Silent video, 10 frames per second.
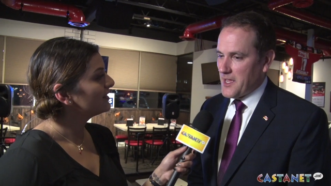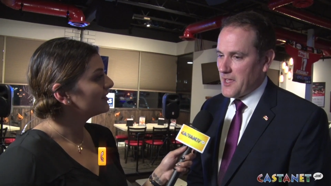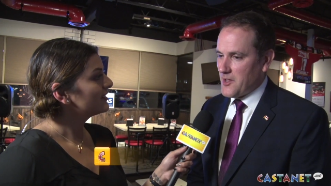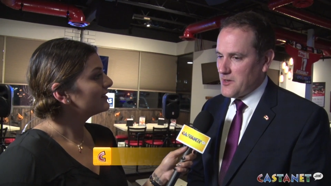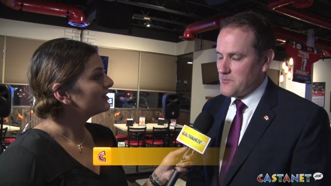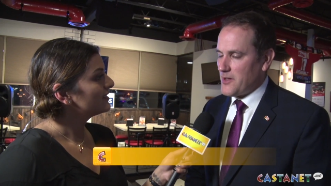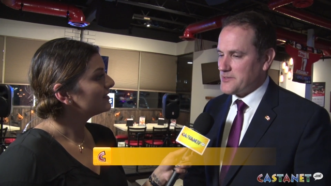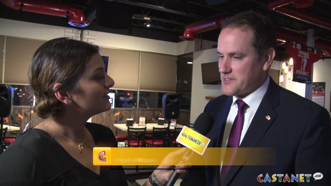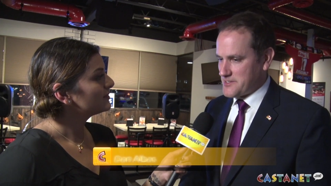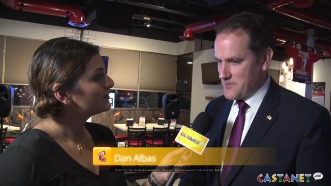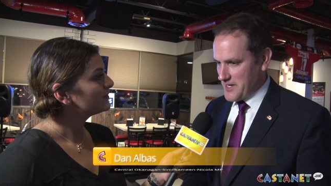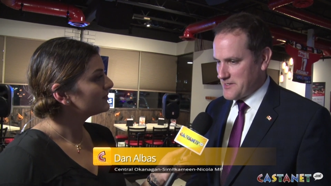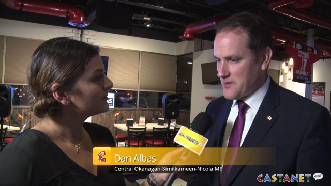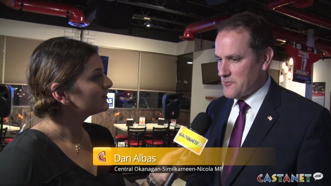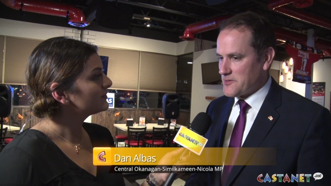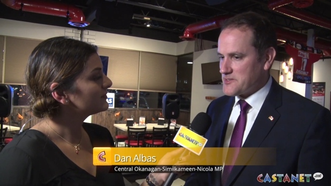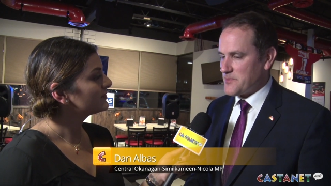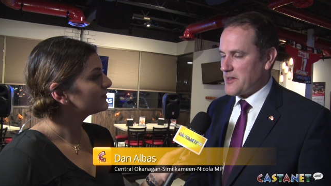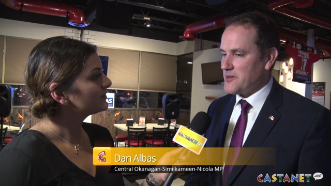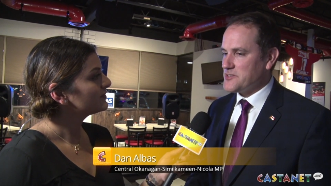Speaker 1: I got in politics to make a difference,
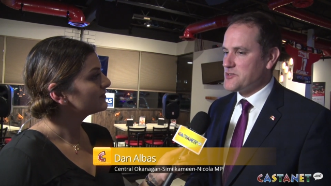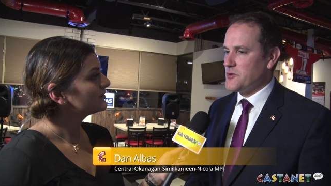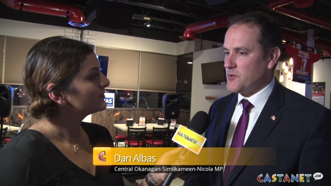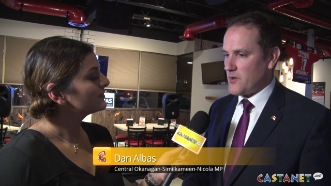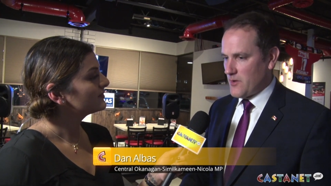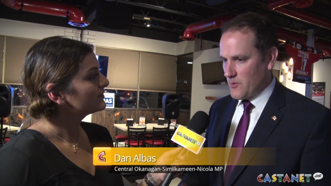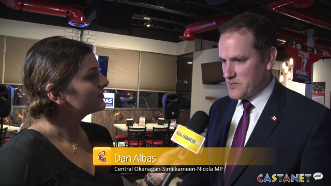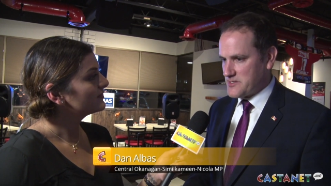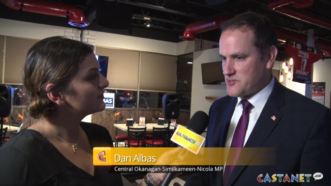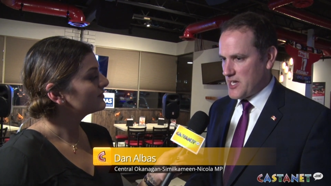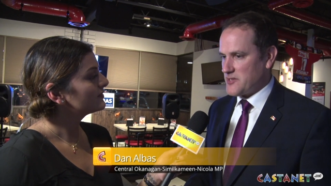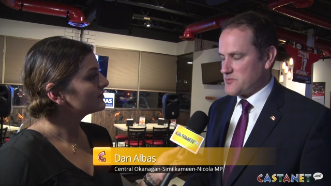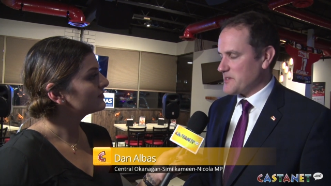but I also always challenge